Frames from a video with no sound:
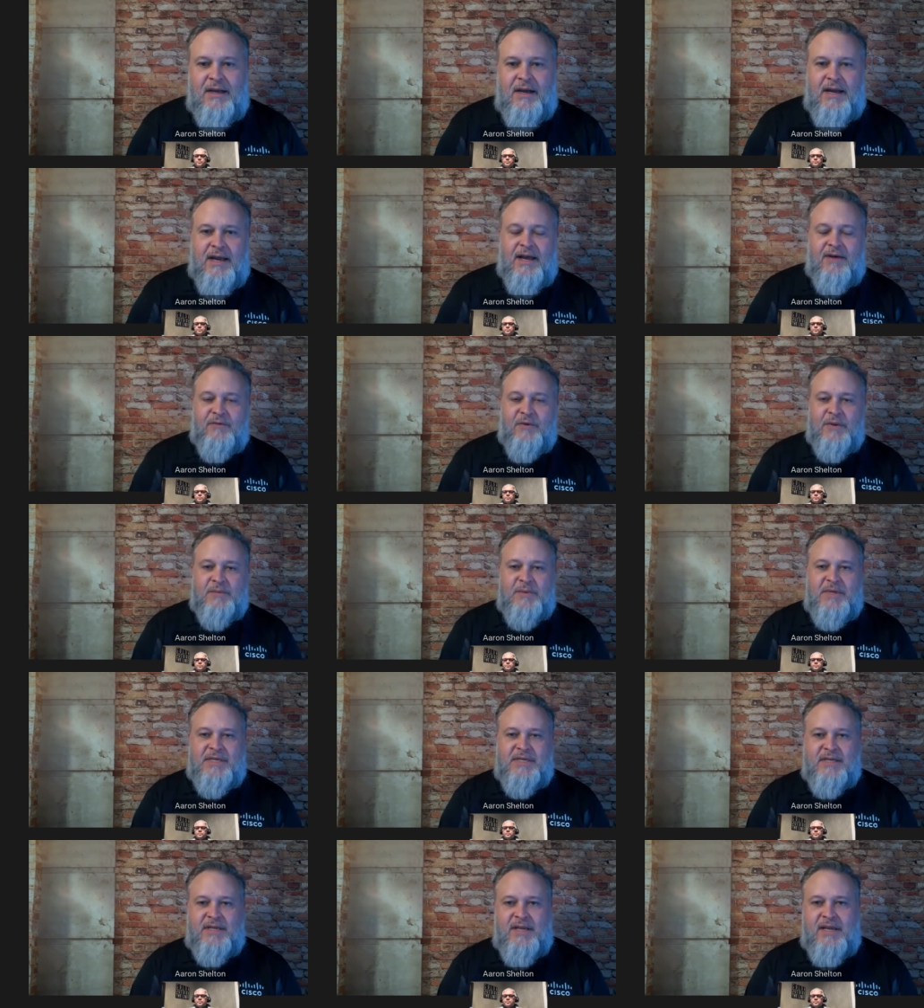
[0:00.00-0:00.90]
I have with
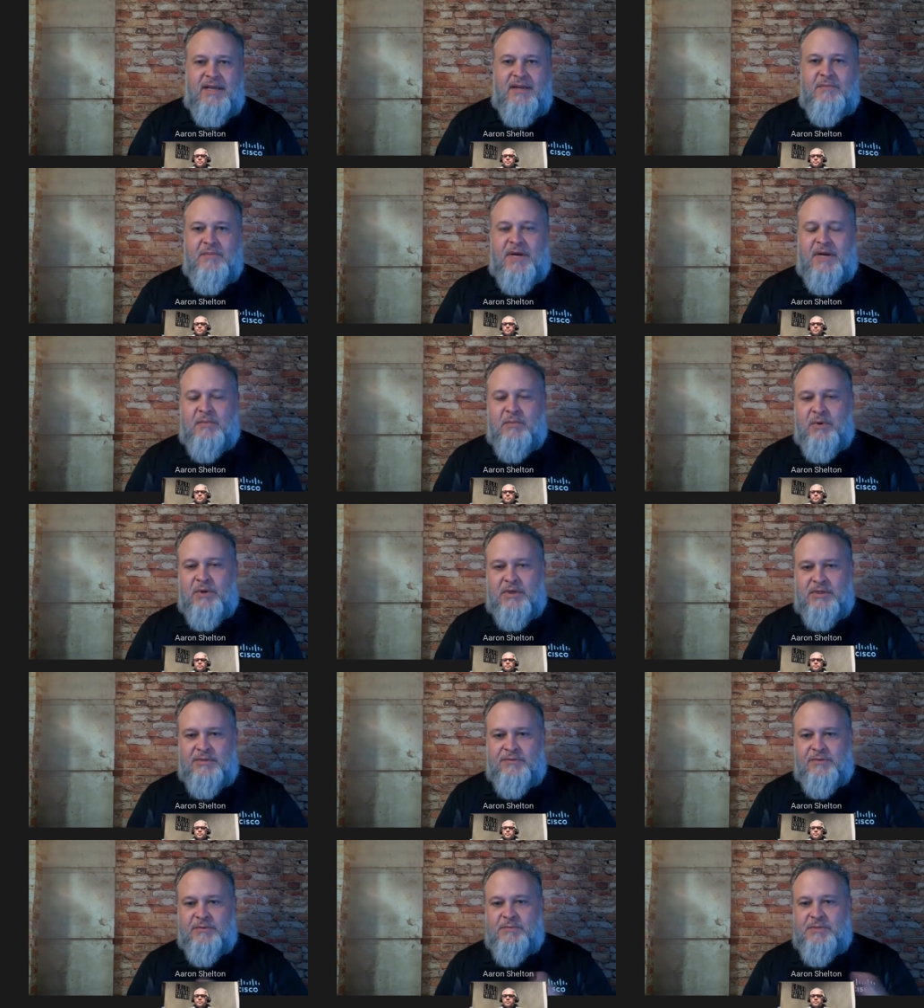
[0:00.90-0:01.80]
me today Mike
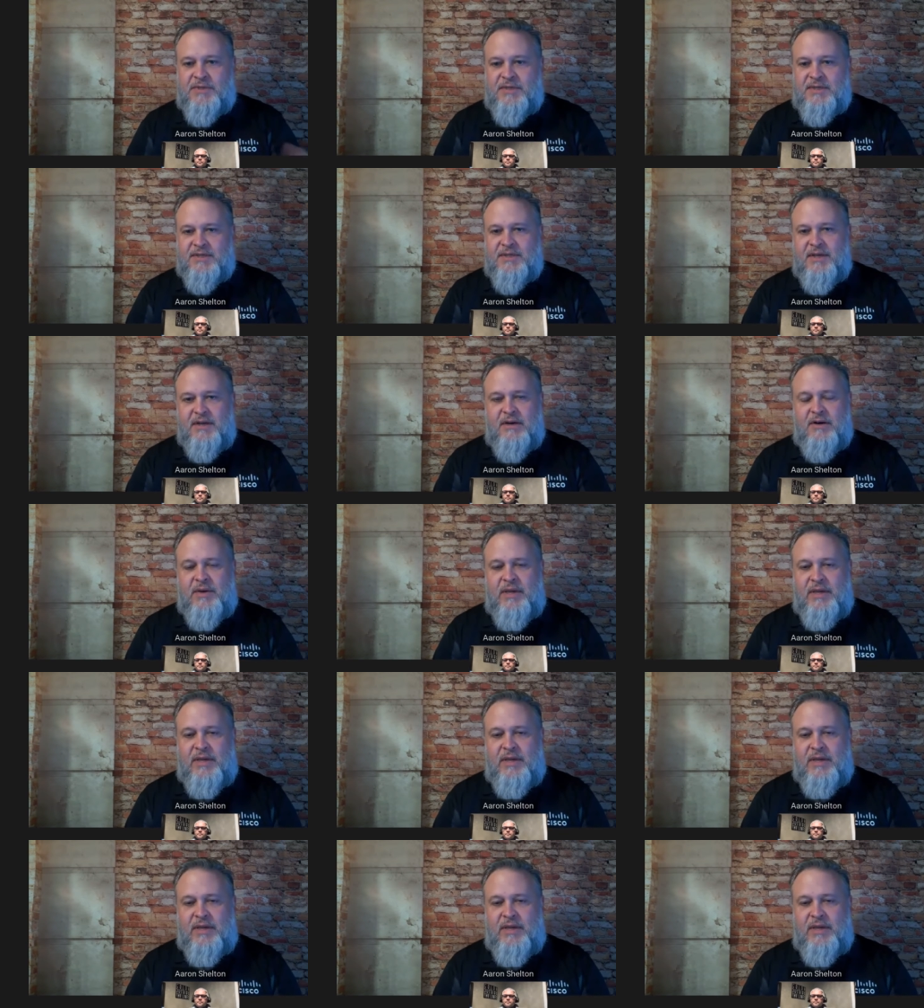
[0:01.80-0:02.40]
Brooks from Cisco.